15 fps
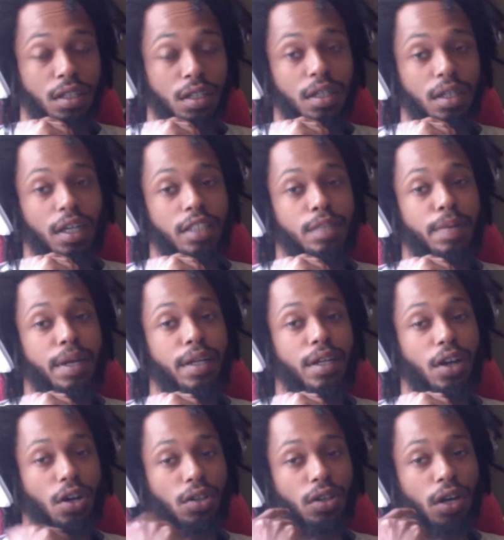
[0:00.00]
Expanding
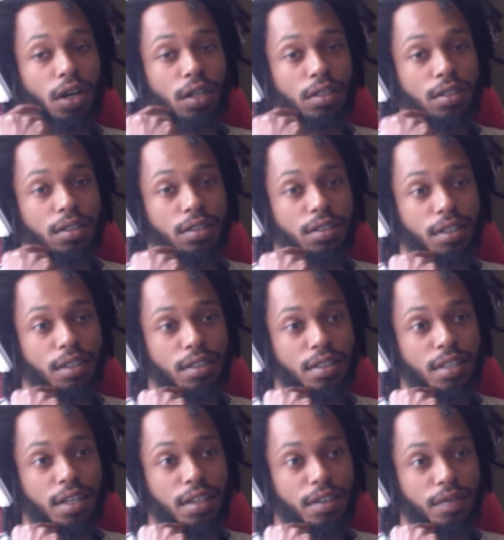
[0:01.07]
our thoughts.
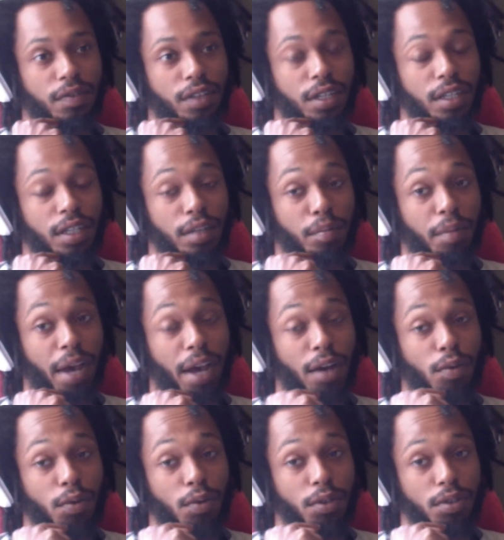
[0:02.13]
Instead of thinking
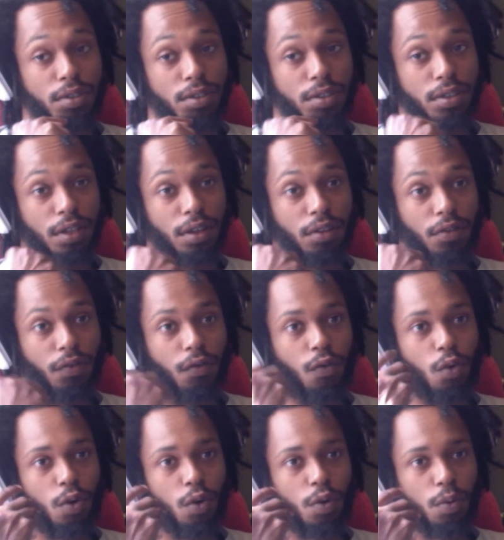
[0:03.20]
backwards, think
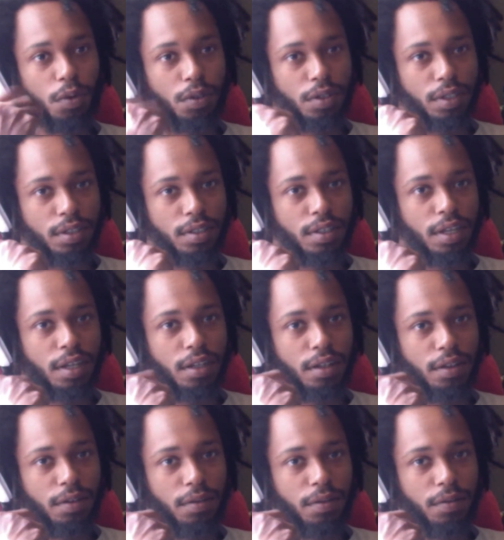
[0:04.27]
forward. Instead
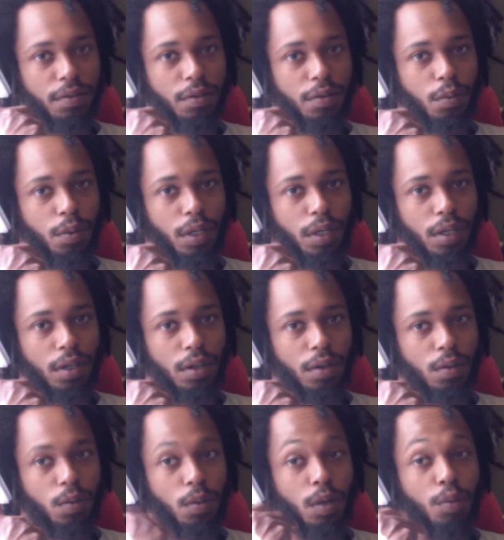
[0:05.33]
of, well,
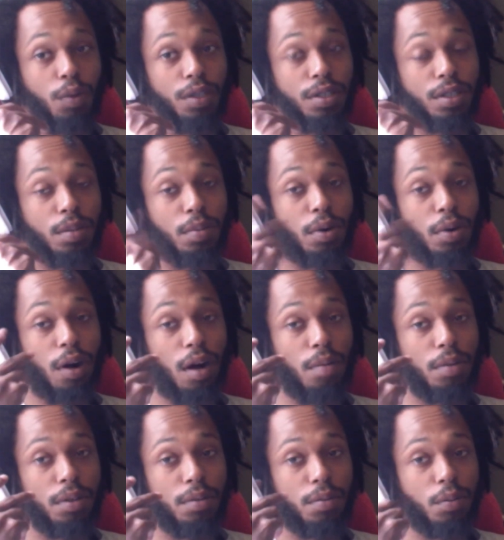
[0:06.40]
what was the
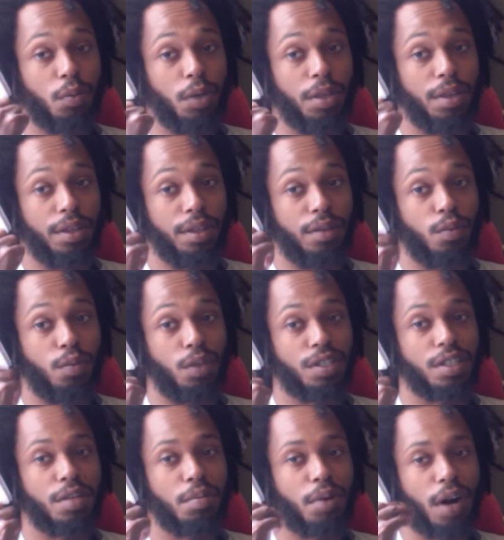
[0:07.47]
problem? with it? What's
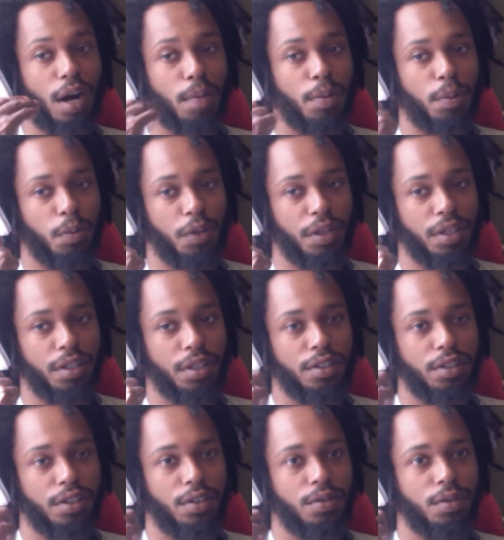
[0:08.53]
the problem with it?
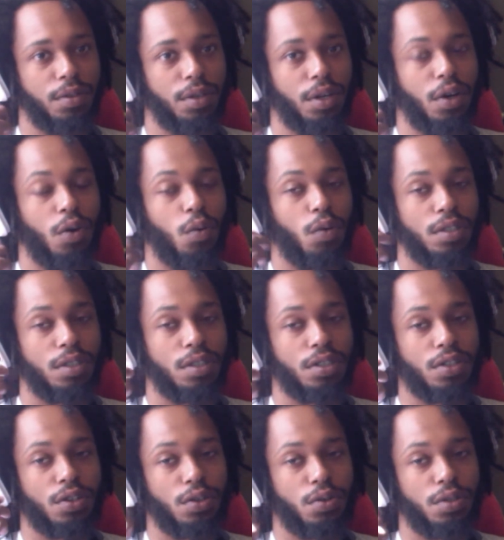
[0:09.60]
You know, what's the
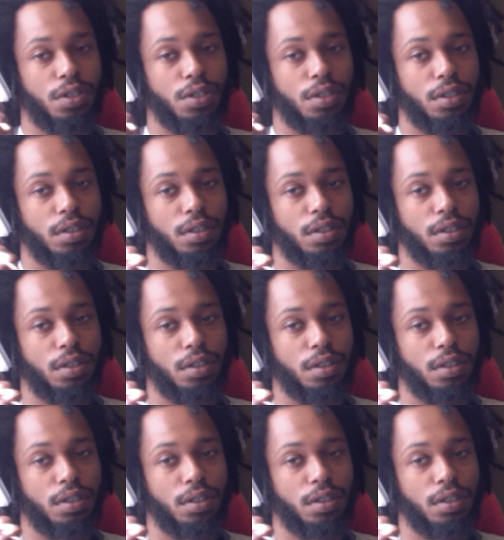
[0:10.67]
solution?